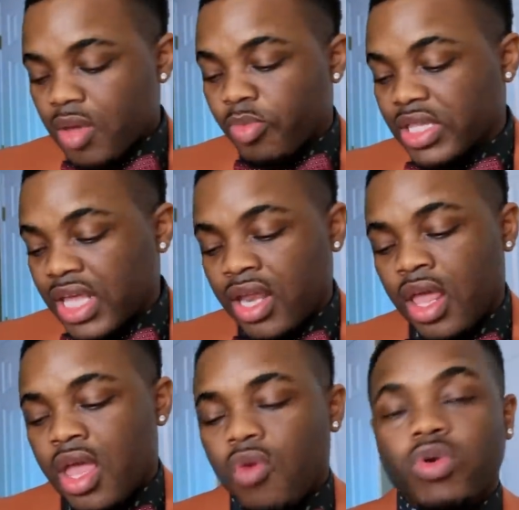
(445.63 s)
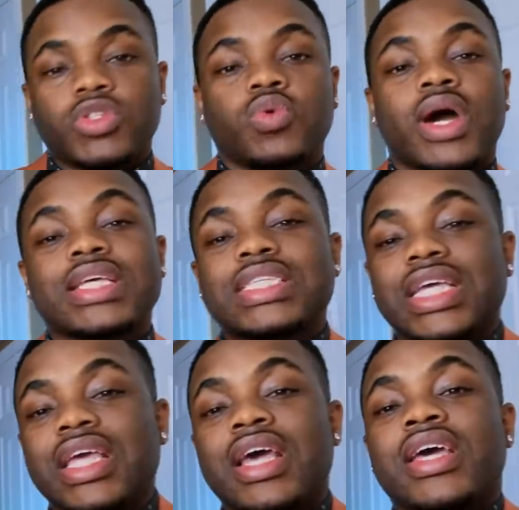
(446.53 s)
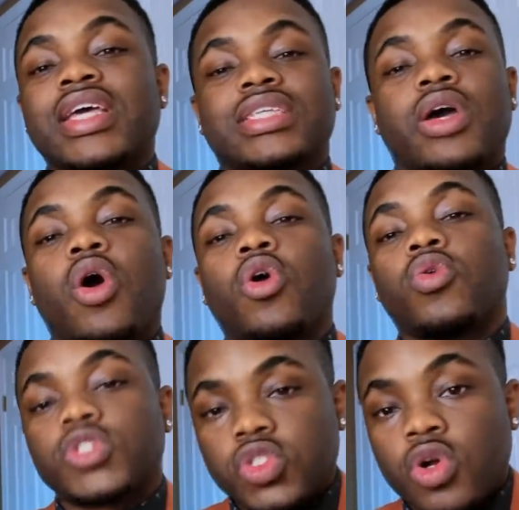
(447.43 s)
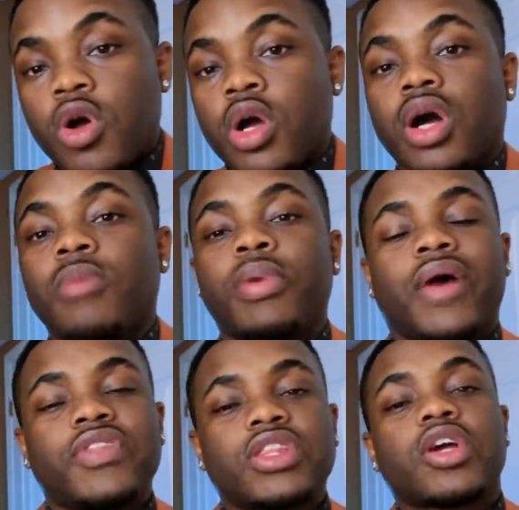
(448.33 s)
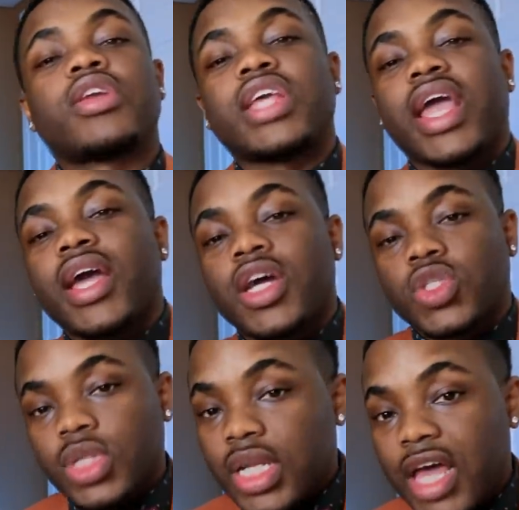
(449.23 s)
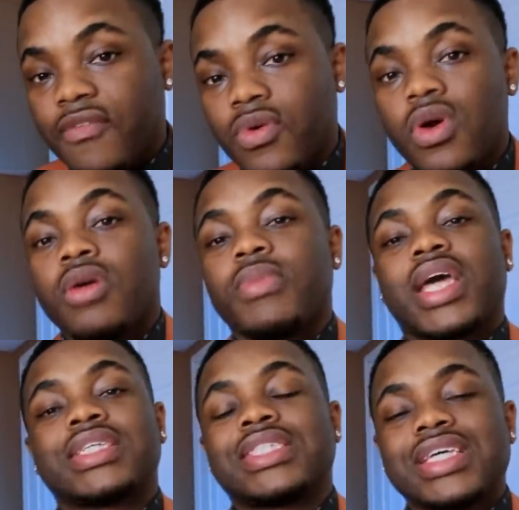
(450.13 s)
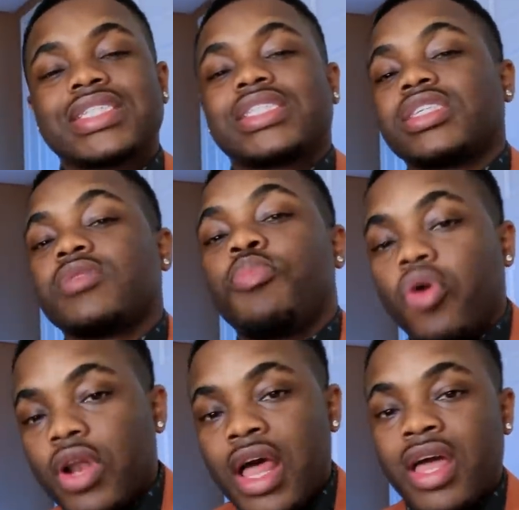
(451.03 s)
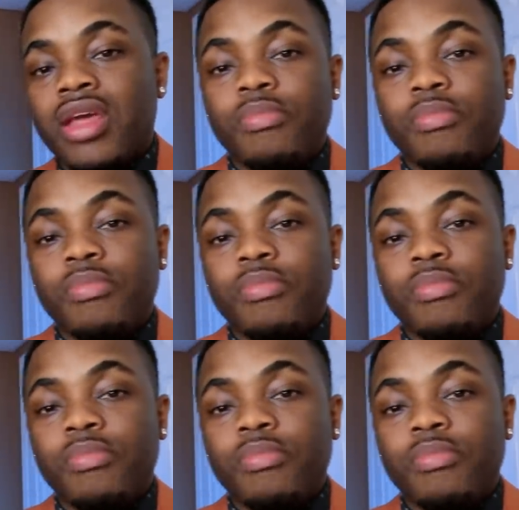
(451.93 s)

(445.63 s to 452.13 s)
But then what you wanna see is it hold strong above the 3800 level because this is a support line.